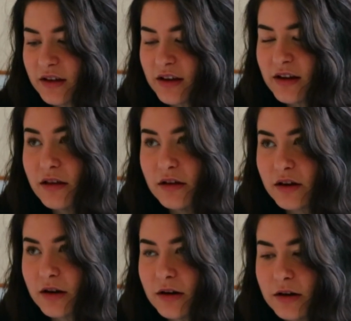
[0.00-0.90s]
Get in the
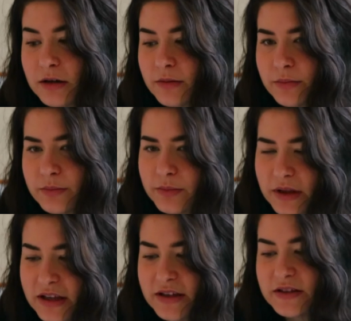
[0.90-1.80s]
car,
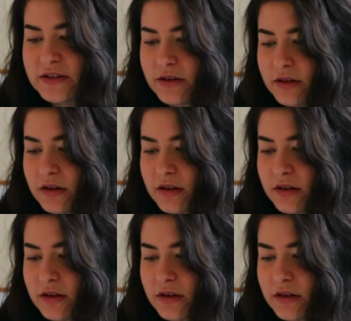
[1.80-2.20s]
please.